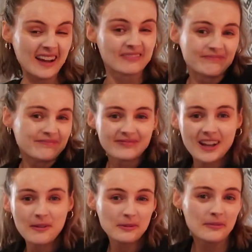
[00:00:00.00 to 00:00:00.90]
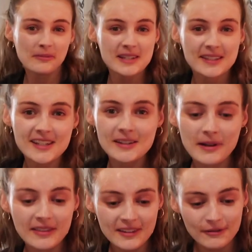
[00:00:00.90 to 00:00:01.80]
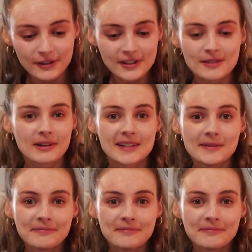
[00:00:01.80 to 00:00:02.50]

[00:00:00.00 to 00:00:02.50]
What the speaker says: yeah, I'll probably see you when the food is ready.